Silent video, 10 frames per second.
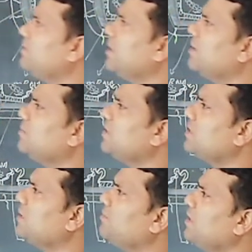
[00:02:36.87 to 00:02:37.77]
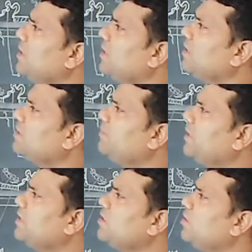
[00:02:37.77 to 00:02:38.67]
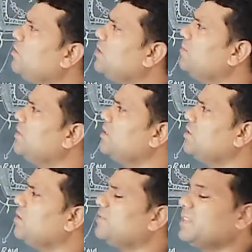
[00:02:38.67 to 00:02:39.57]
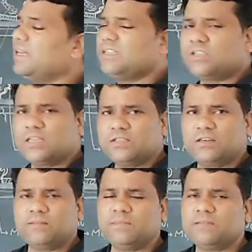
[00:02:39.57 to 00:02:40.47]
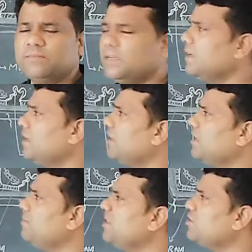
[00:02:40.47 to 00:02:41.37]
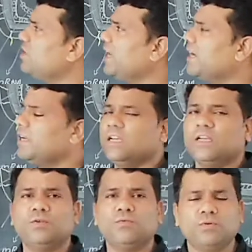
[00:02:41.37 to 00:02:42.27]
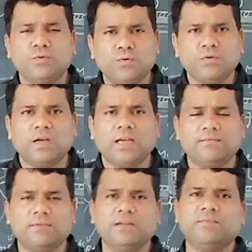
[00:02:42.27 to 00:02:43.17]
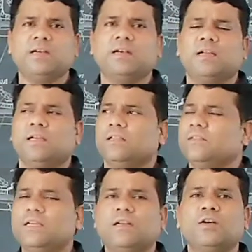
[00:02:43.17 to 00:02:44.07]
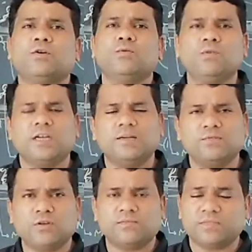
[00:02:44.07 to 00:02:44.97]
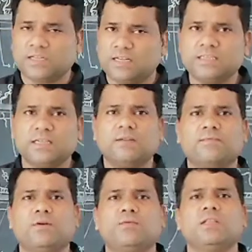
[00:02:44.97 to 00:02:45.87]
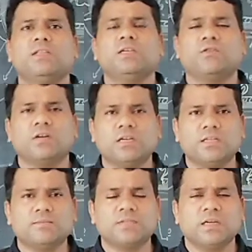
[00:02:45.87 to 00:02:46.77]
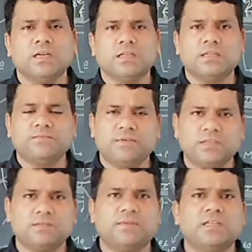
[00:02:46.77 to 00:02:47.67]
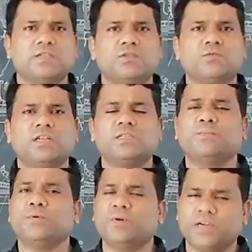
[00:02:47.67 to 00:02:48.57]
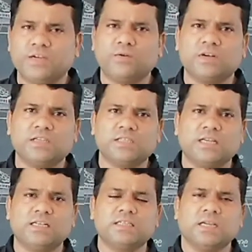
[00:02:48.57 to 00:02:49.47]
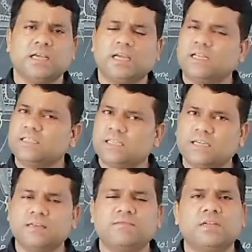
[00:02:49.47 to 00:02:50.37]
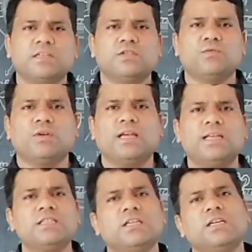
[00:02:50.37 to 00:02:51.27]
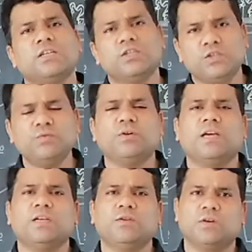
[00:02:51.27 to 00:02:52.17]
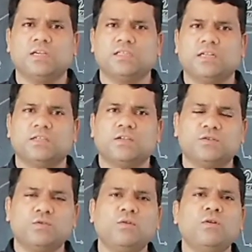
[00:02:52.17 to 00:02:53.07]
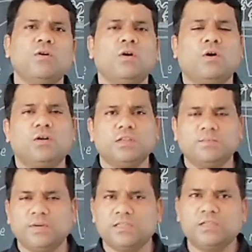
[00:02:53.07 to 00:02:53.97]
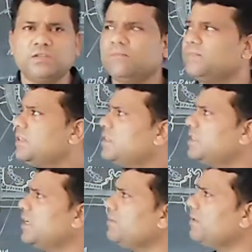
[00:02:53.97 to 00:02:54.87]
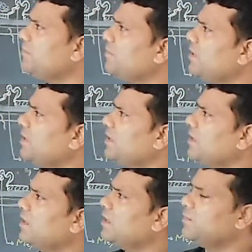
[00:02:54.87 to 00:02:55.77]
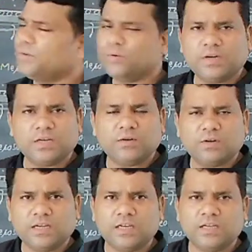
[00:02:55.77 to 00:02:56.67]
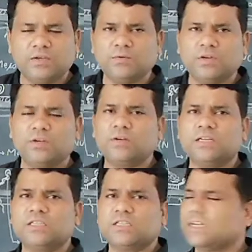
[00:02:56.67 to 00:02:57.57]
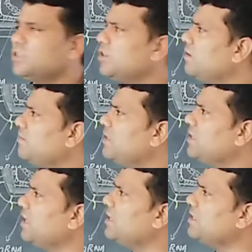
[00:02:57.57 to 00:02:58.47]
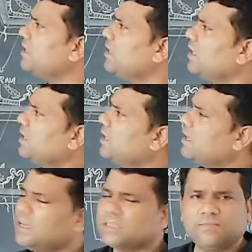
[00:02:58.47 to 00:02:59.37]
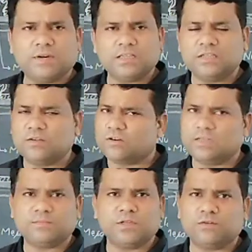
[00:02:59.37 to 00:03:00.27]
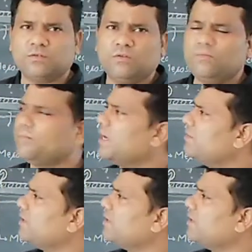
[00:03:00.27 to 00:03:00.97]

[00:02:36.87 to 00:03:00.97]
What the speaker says: kingdom system, is based on the basis of cell structure. It means that you know everyone. There are two types of cells are found in the organisms. The first one is known as prokaryotic cells, and second one is known as eukaryotic cells. So on the basis of this type of prokaryotic and eukaryotic structure of the cells, he classified the organisms into five